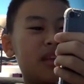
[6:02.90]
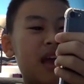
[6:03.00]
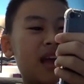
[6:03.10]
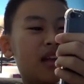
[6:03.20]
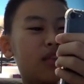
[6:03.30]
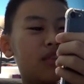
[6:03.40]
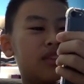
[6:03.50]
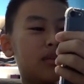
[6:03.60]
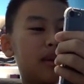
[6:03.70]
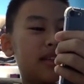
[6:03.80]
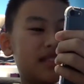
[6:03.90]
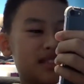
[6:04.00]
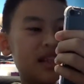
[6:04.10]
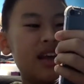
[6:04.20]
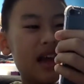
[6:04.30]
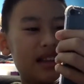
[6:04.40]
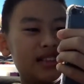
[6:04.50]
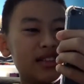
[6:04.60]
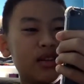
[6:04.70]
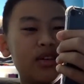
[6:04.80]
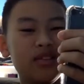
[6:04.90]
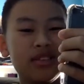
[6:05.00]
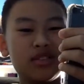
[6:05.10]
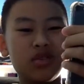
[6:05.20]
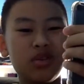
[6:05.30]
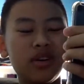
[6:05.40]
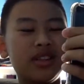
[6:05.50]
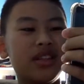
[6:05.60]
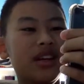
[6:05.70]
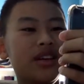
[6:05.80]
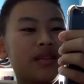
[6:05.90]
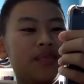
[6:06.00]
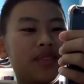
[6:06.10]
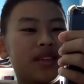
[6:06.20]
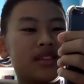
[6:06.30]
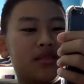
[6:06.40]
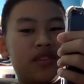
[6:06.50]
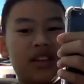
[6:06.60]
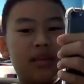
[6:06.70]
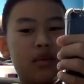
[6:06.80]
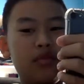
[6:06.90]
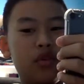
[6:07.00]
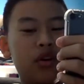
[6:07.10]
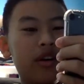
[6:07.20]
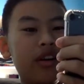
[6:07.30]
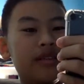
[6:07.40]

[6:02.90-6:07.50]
in the iCloud feature pages. Additional storage is available for